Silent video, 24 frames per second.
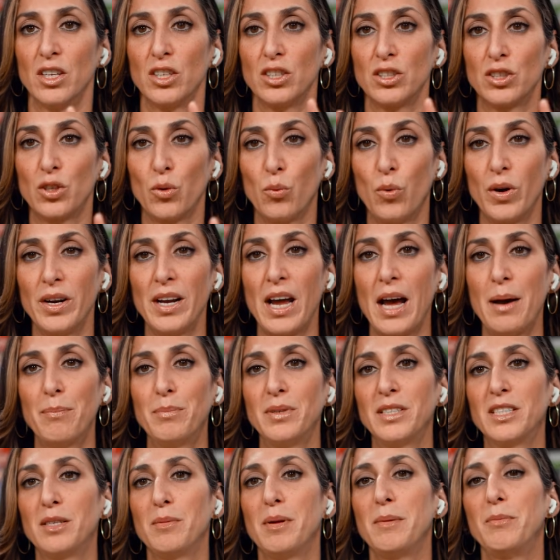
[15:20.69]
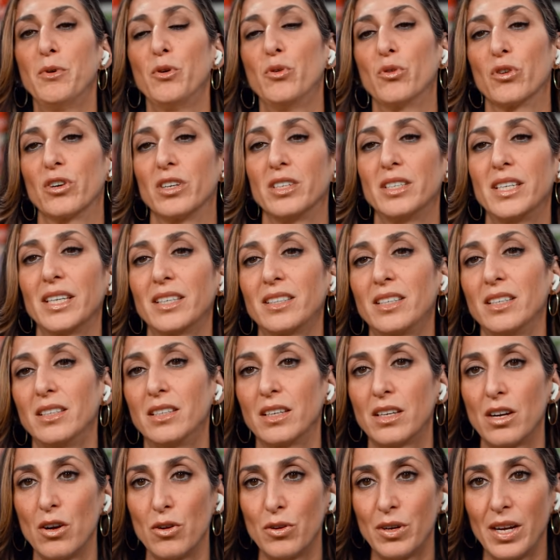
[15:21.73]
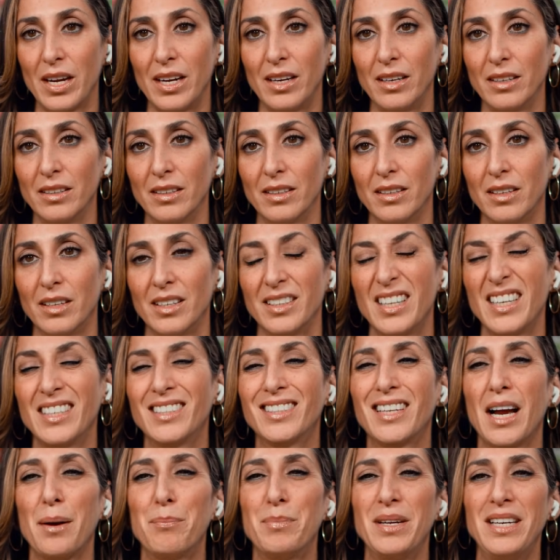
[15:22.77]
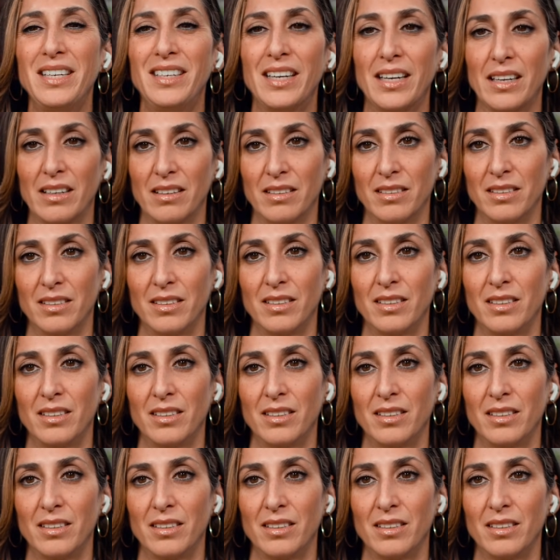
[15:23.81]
So what happens to people who are addicted to cocaine? They stop eating.